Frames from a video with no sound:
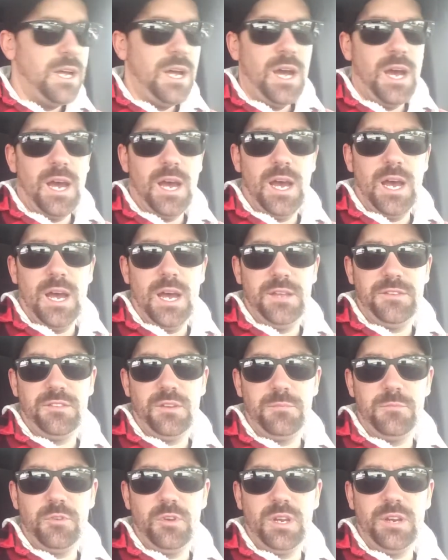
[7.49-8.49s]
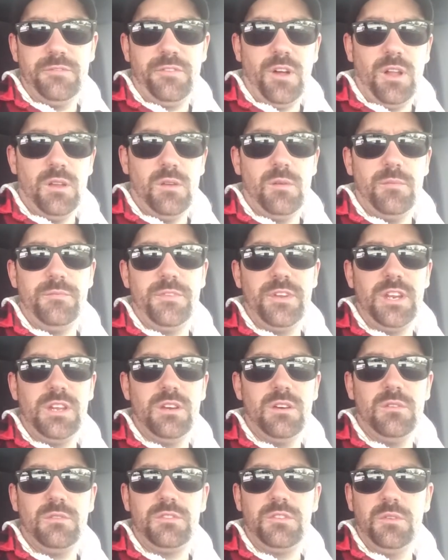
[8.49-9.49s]
so I'm doing a follow-up
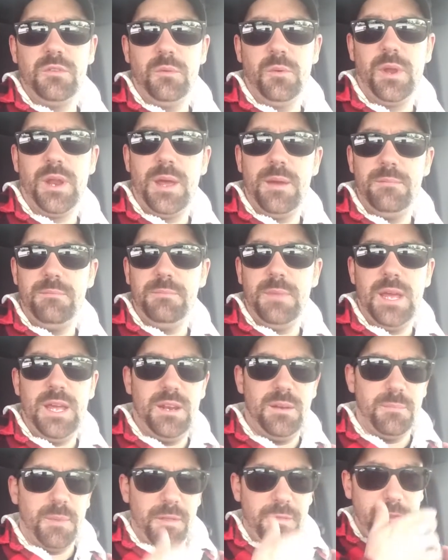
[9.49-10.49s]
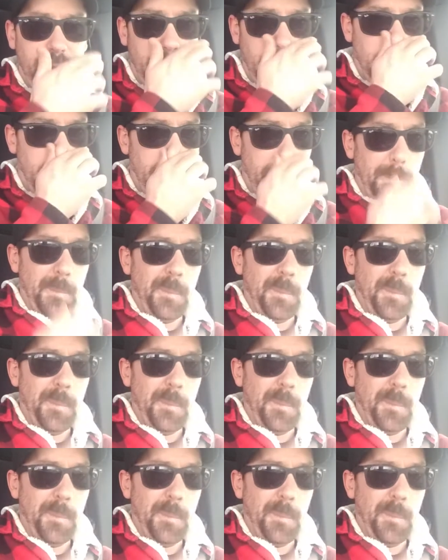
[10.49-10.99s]
video to the one I made a month ago